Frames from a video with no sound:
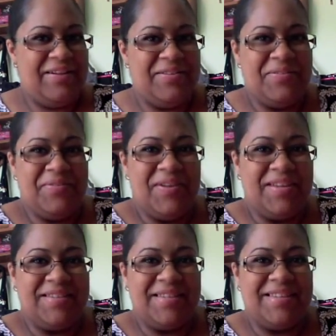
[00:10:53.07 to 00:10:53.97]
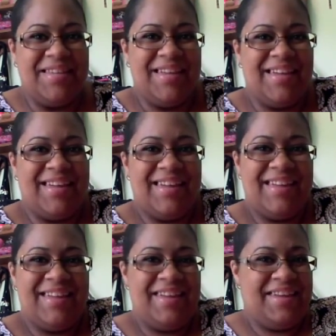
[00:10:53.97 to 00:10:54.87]
Little faces.
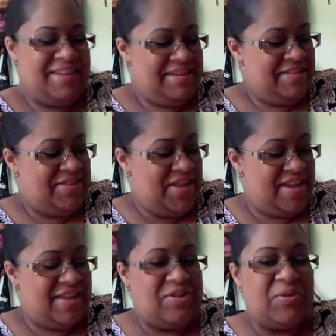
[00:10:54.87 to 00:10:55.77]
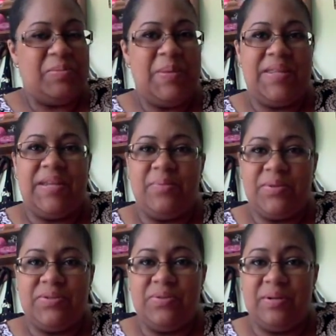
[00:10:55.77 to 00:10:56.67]
They told me that it
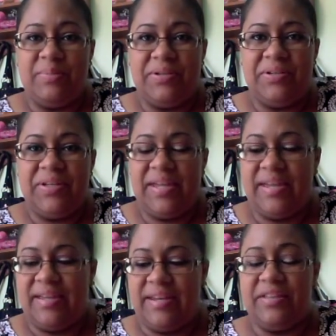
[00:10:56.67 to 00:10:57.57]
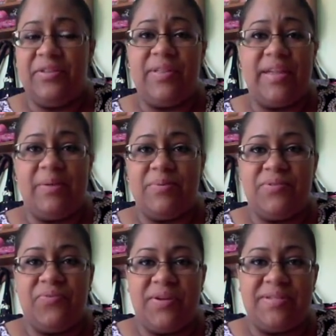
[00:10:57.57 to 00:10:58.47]
was normal, and it looked like I was
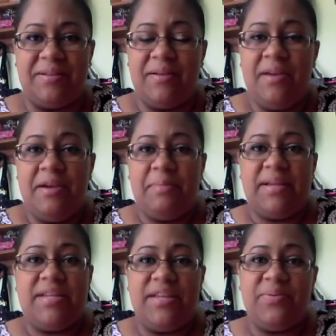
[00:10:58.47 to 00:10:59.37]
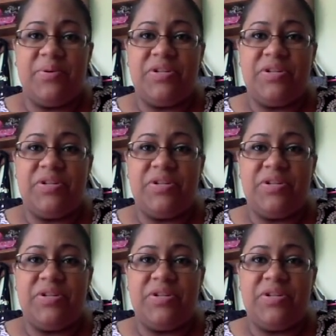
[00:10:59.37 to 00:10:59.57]
freezing. My teeth were